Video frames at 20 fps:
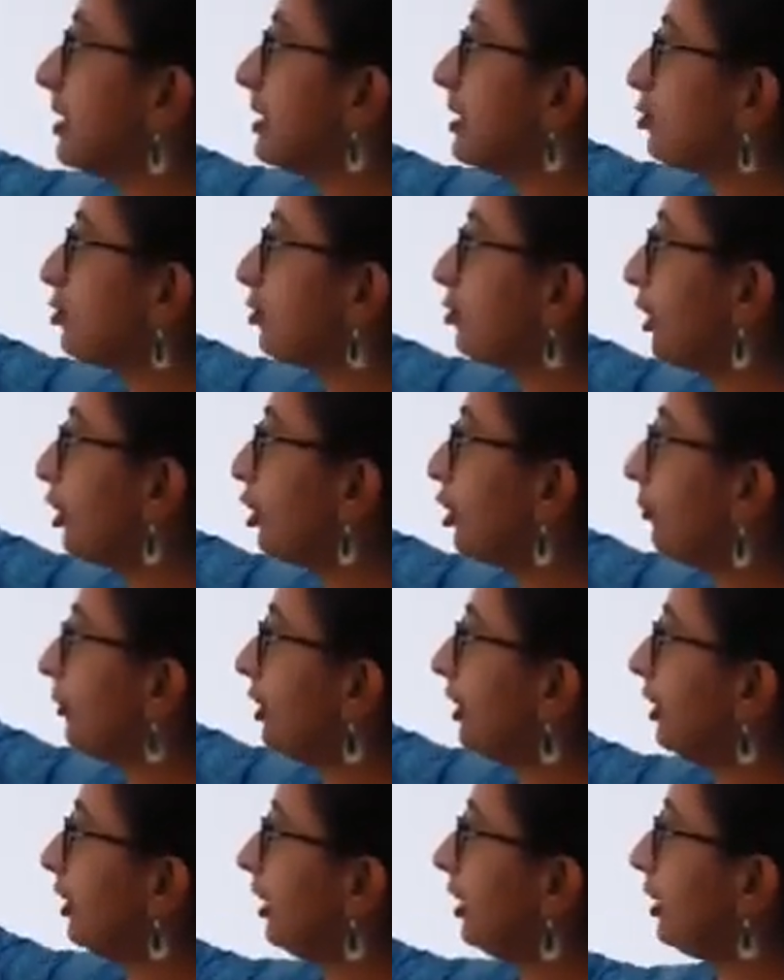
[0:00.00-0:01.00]
So
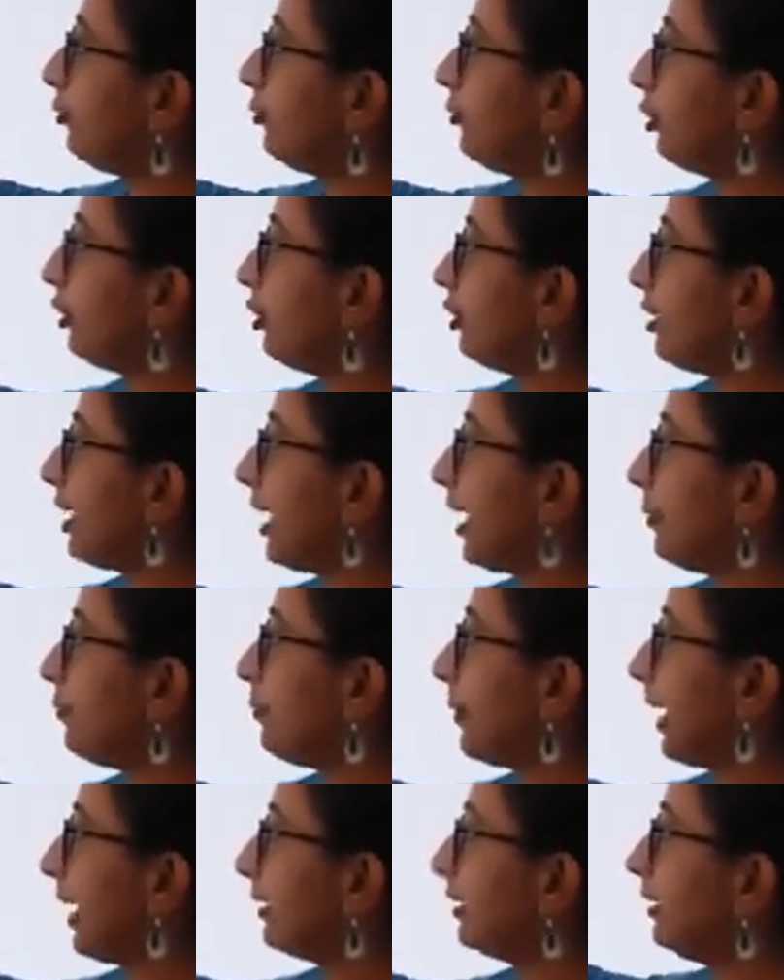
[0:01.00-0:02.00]
recombinant DNA molecule and
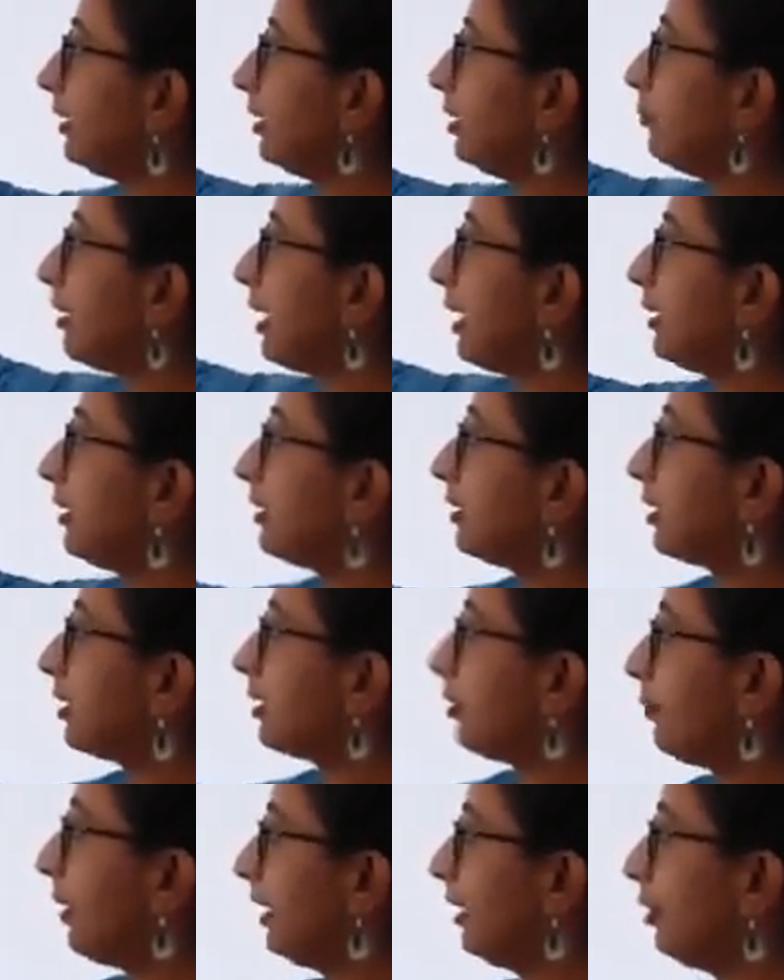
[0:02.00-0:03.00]
bacterium are
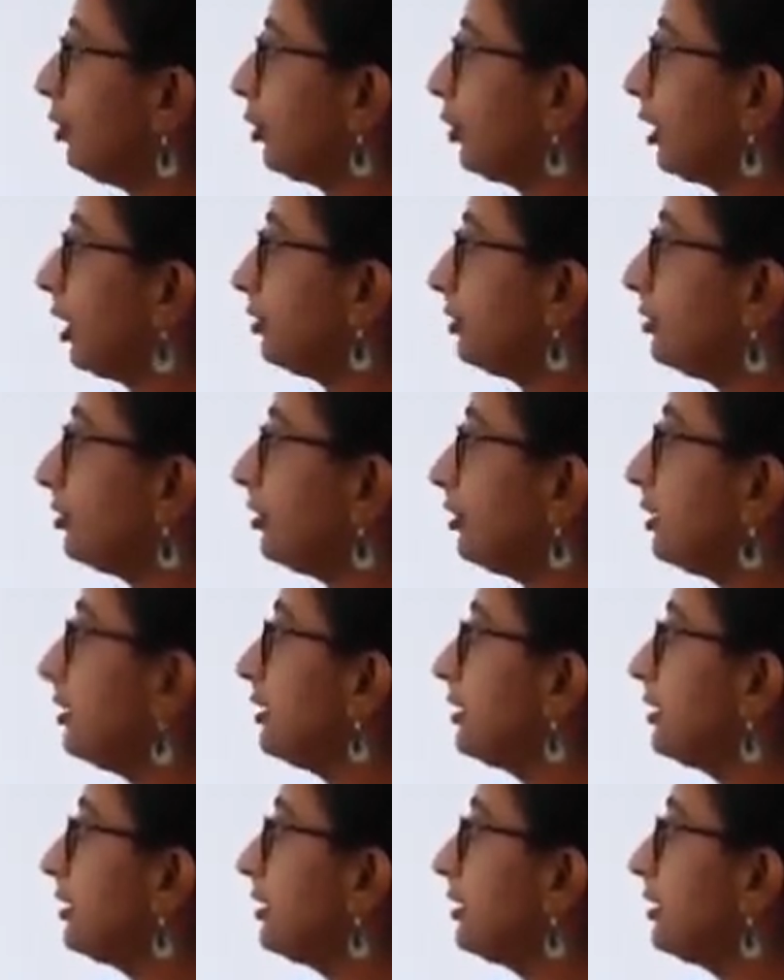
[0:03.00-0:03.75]
combined together.